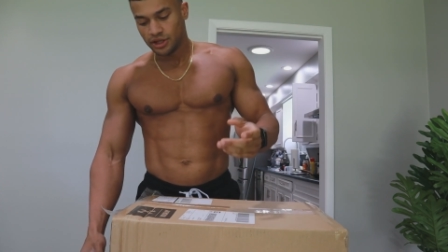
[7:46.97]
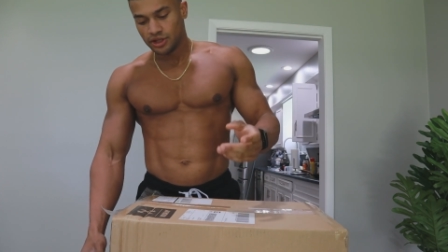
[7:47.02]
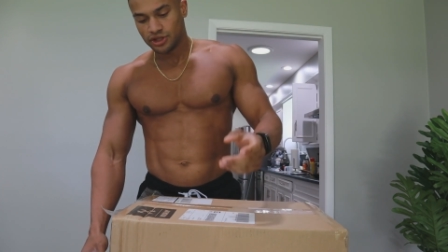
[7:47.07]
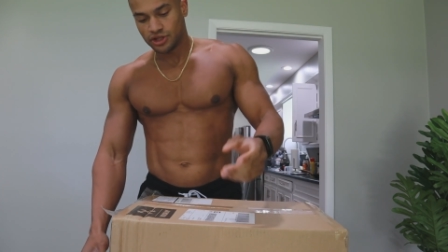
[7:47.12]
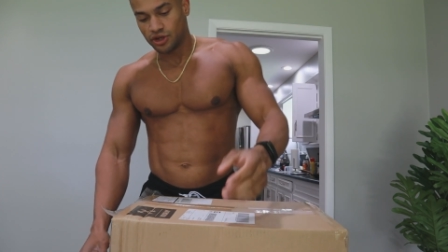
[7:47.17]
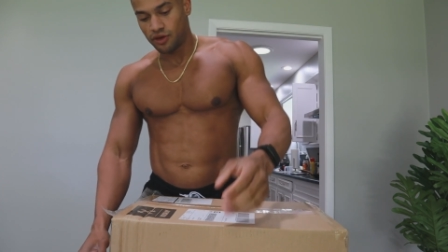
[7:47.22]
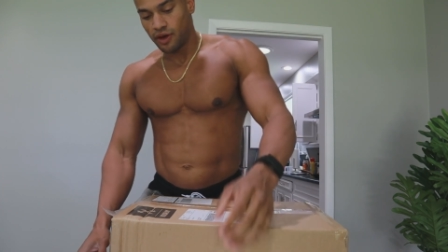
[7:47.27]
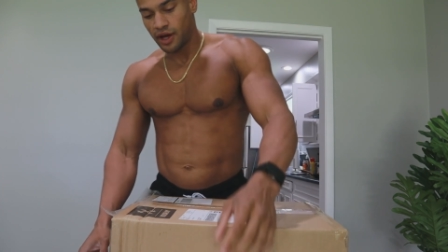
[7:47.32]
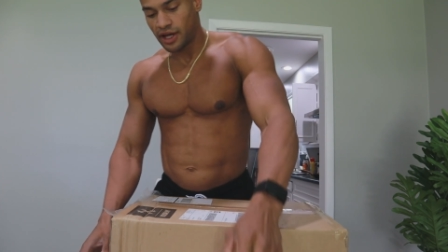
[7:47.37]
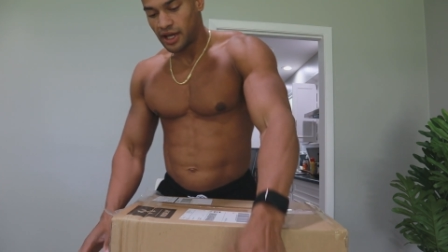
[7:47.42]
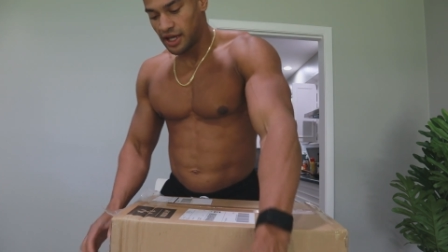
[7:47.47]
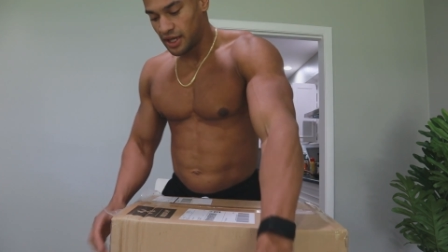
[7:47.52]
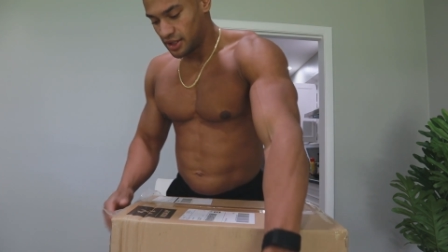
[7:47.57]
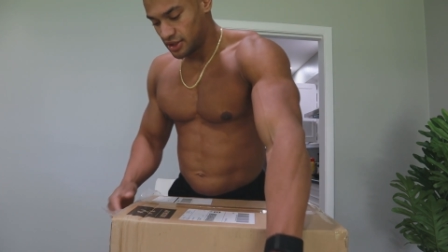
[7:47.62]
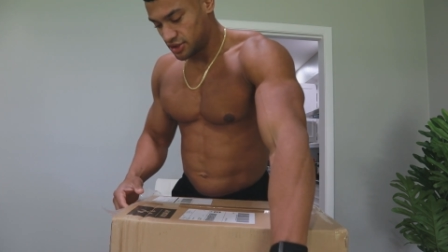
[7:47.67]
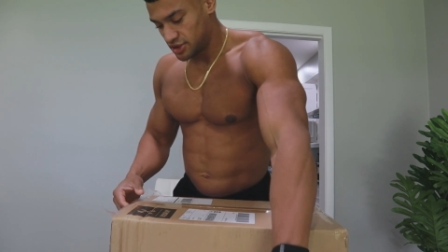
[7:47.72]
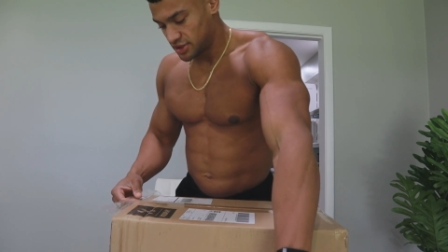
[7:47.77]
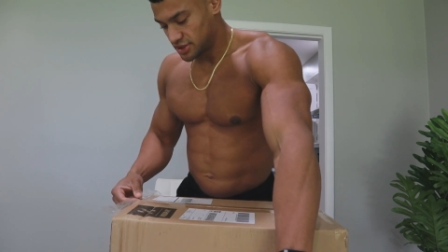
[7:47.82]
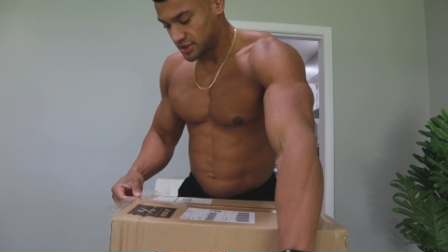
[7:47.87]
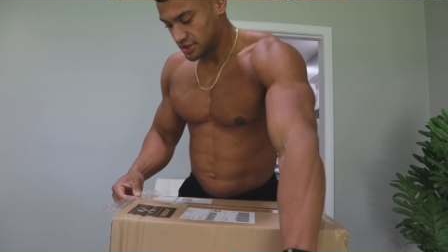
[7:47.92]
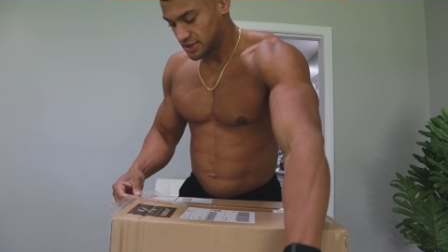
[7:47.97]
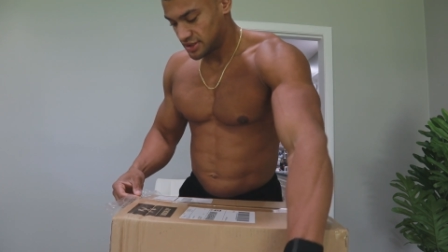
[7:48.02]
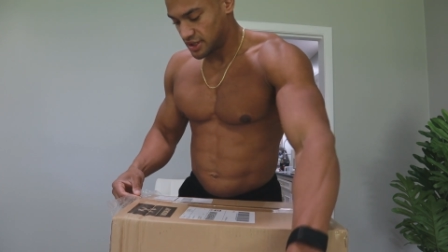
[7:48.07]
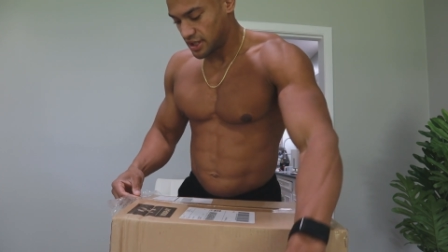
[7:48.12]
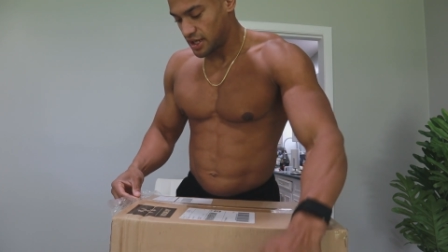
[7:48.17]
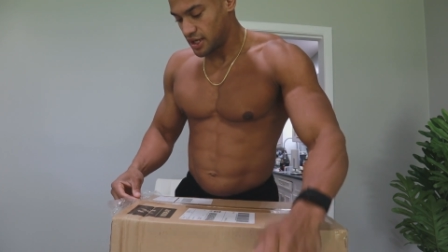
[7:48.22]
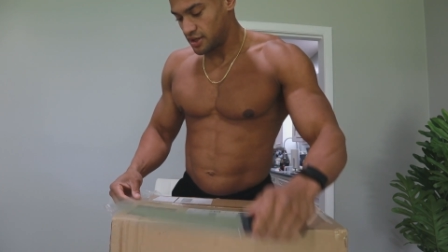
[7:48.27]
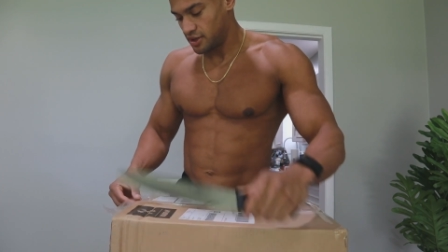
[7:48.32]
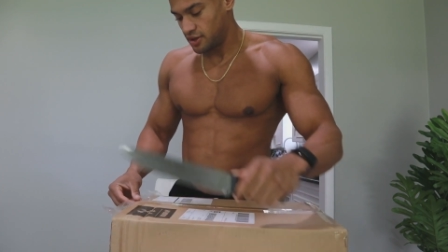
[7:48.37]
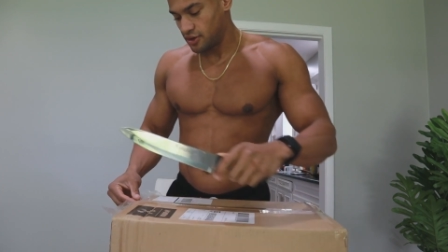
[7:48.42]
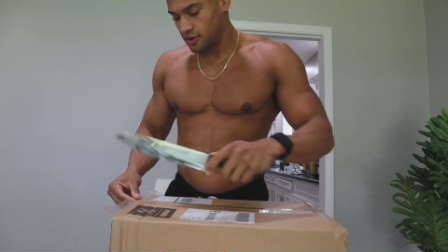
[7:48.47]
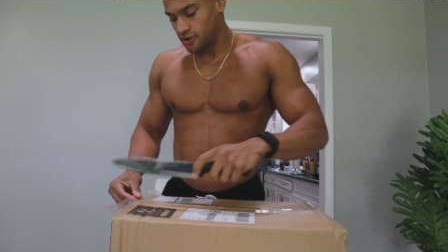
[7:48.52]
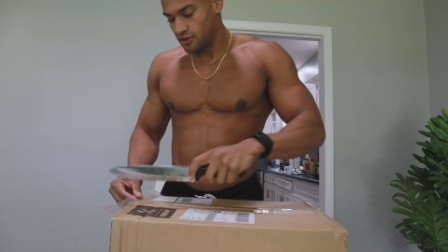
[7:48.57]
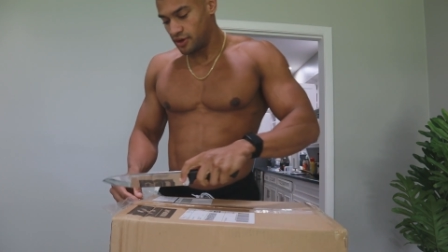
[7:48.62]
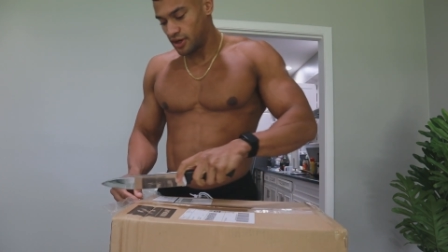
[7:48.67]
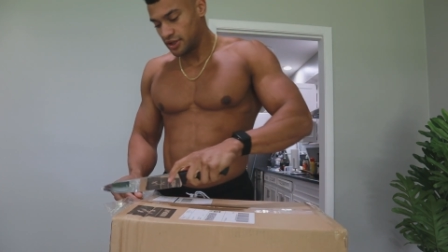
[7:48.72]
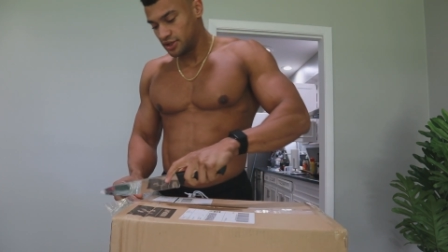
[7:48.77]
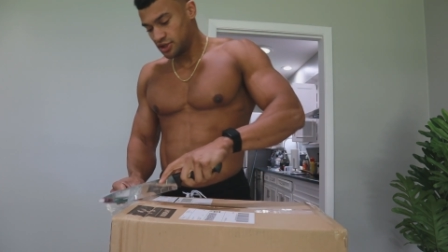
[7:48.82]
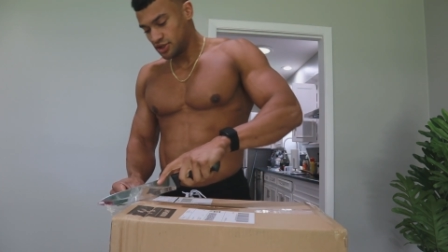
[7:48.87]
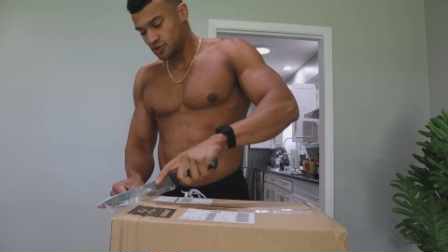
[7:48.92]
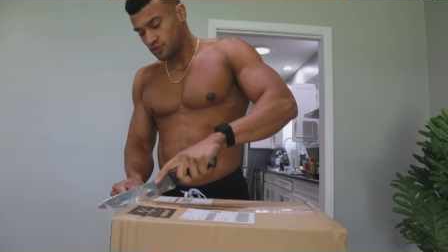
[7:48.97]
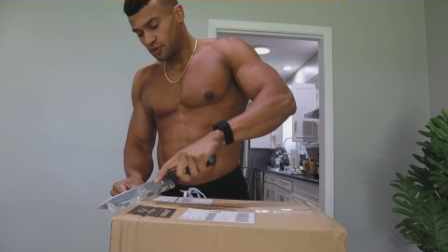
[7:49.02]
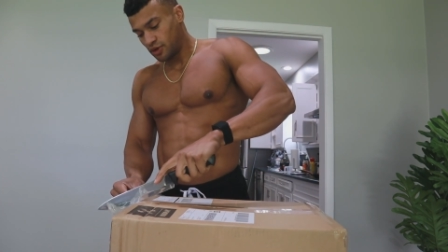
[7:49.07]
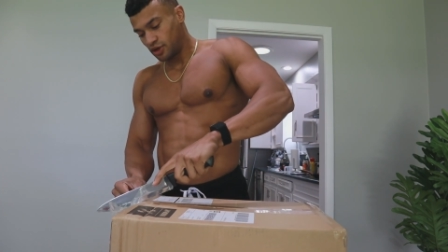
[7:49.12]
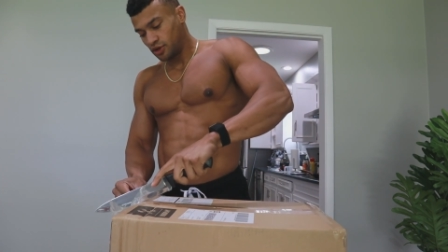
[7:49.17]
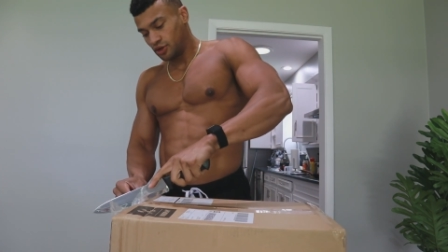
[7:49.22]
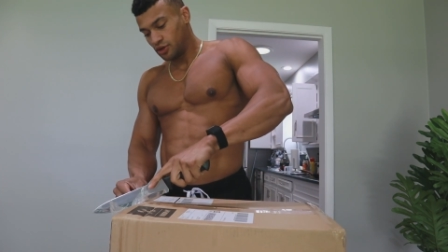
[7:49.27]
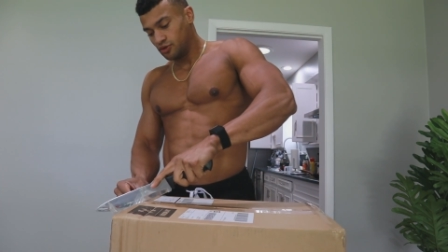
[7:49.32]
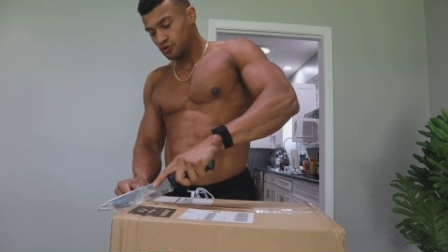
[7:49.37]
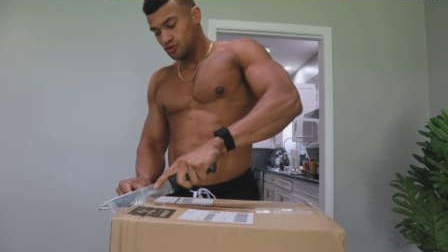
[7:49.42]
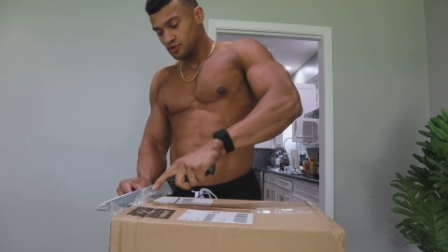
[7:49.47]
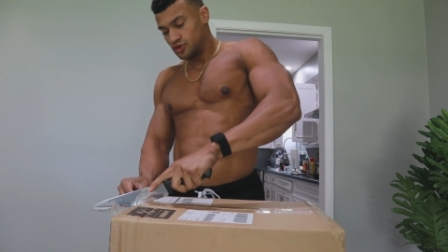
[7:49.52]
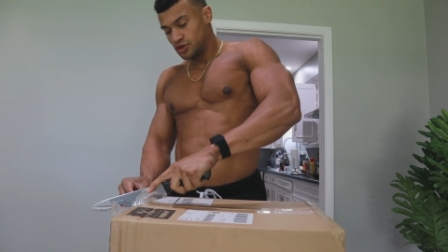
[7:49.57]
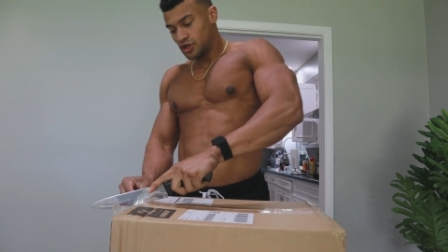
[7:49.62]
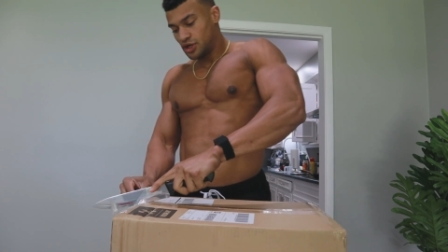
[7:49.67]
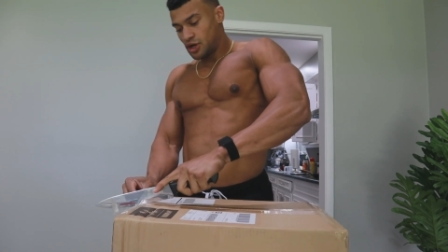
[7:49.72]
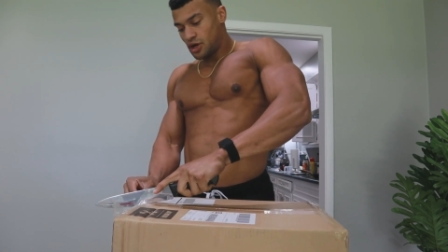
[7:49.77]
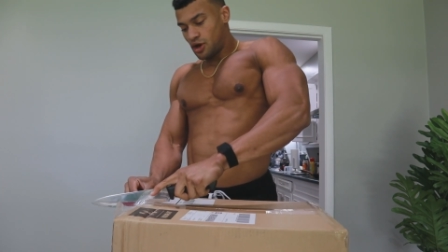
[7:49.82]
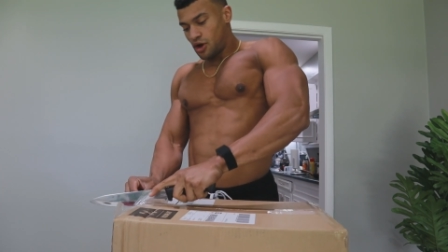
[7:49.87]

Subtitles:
So I can't just decide, oh, I just want to lose